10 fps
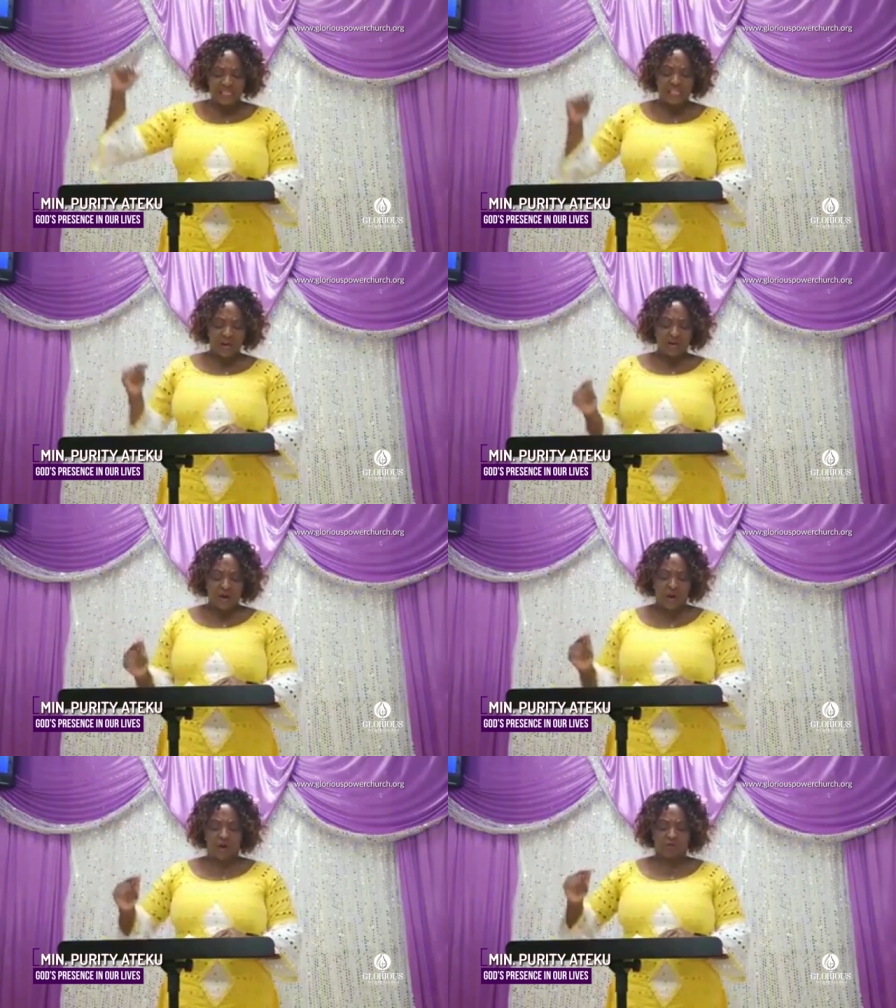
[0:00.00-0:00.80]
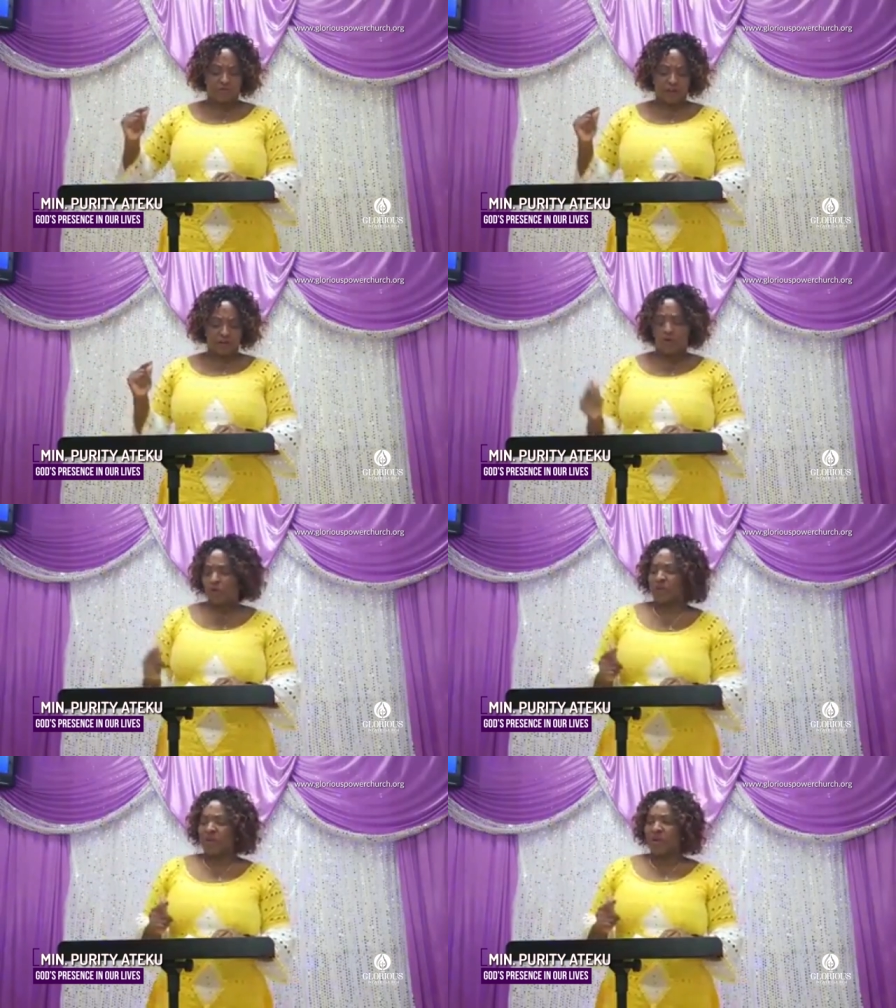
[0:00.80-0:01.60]
is in the law of the
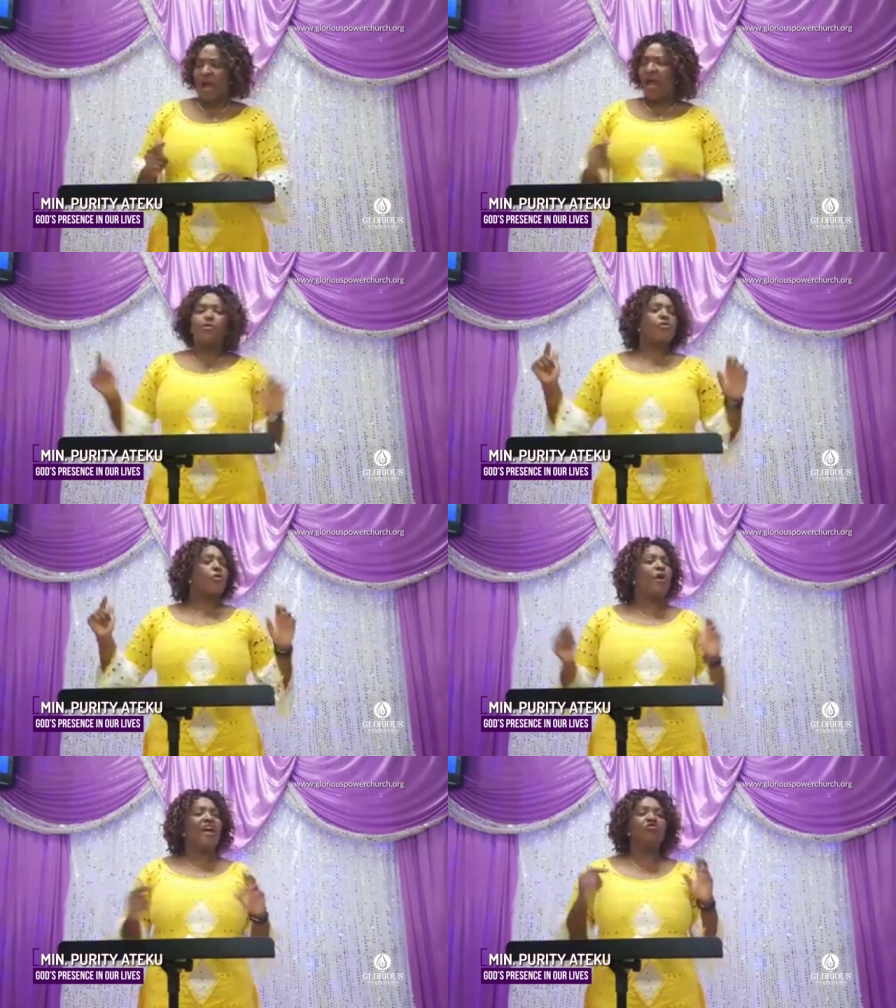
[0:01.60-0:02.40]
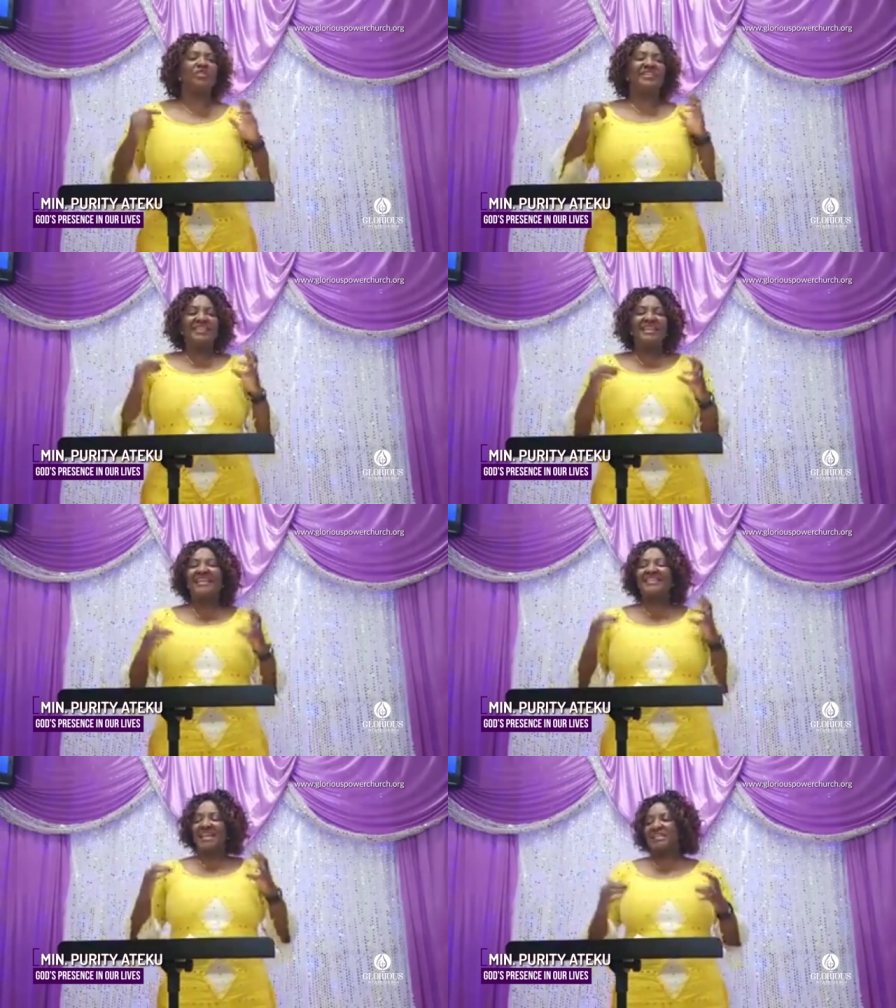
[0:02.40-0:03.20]
Lord. Mm. I don't know where your
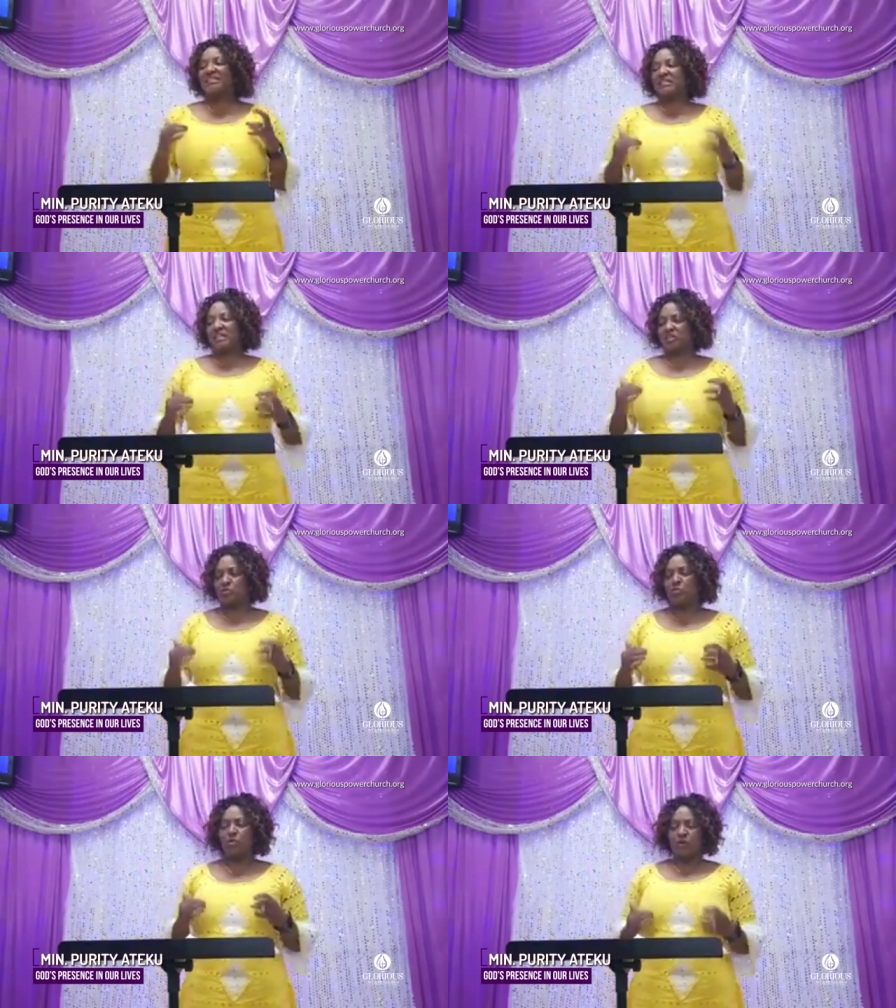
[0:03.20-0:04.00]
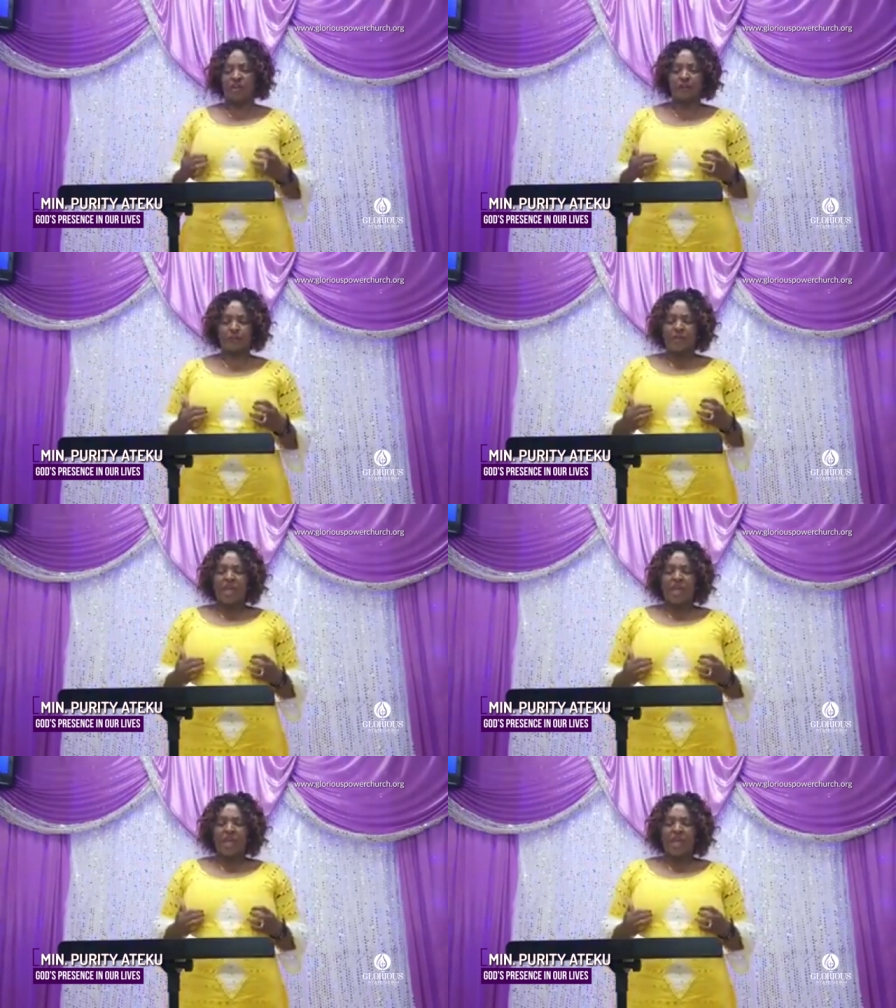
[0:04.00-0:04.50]
delight is this morning.